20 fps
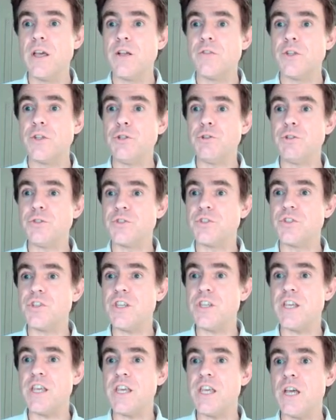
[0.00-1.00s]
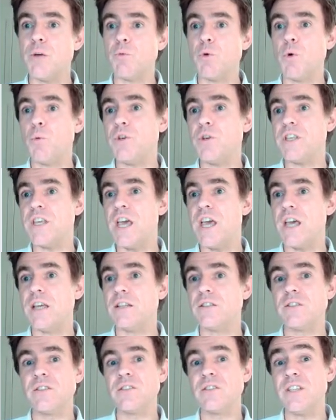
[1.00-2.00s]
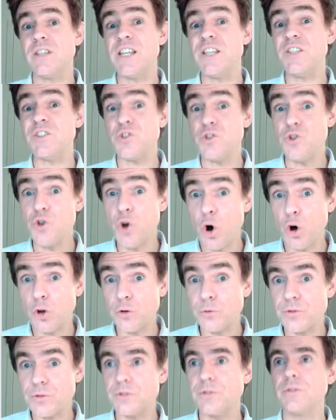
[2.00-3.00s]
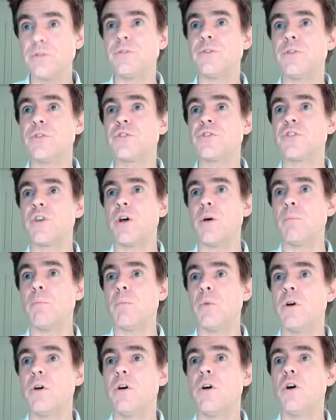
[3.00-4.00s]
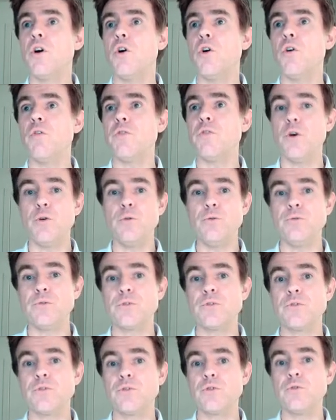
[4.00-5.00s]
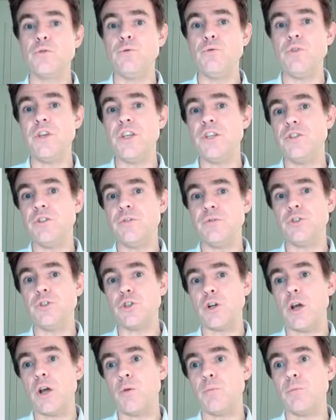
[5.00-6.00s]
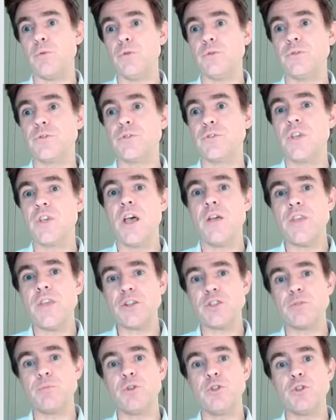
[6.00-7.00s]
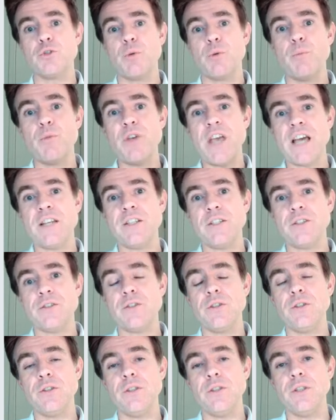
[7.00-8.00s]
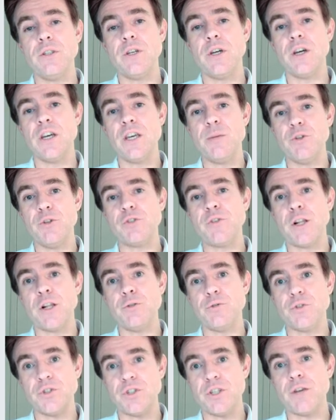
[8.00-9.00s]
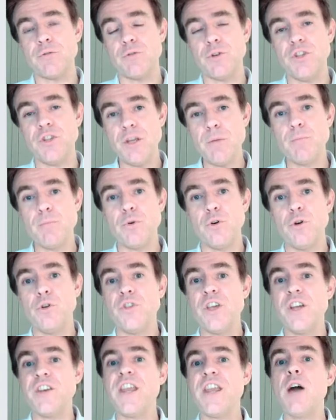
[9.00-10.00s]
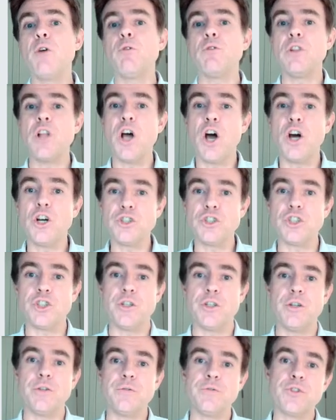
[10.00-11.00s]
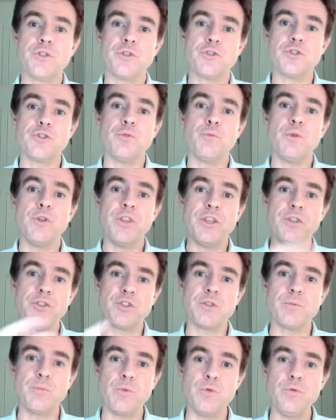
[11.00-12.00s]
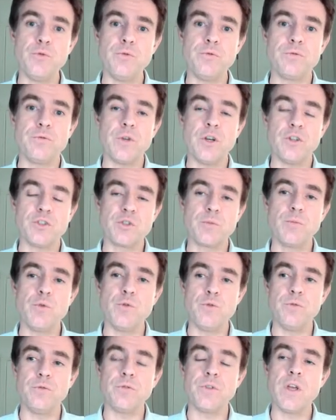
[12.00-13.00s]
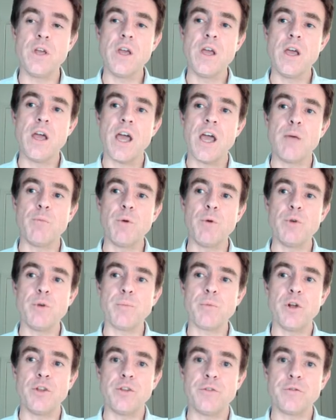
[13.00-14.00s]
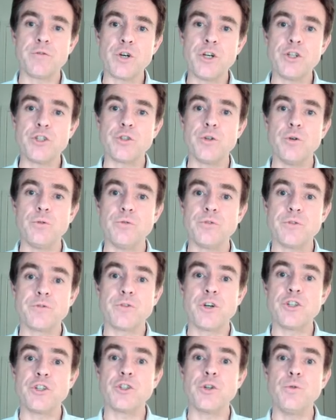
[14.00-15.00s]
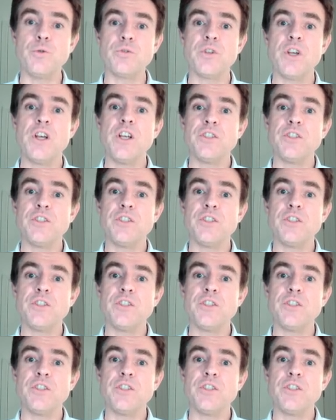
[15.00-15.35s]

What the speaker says: then you can see here what we get is not the sum of those two individual outputs. That's because when we added the image values together in the input, they're now large enough such that when they are smoothed and when we apply the threshold